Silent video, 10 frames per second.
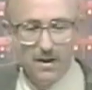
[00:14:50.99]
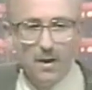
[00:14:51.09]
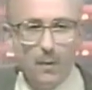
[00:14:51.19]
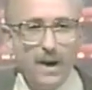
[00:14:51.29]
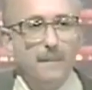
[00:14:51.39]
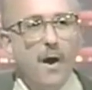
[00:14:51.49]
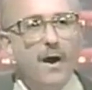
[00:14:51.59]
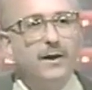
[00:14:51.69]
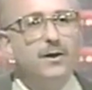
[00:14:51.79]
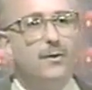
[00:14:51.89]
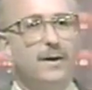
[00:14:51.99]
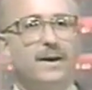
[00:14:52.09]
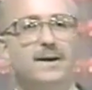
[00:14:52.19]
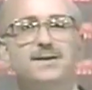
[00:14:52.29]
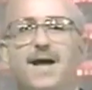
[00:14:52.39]
What I'm arguing
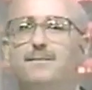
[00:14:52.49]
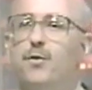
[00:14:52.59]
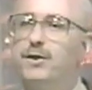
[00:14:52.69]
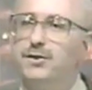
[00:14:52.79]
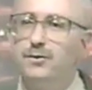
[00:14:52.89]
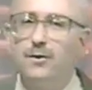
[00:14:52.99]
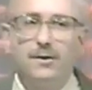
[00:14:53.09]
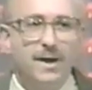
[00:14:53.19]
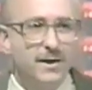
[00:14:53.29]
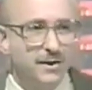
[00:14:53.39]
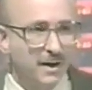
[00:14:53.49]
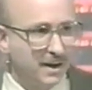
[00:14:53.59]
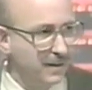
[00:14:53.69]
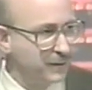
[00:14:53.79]
is that 0.2 correlation I keep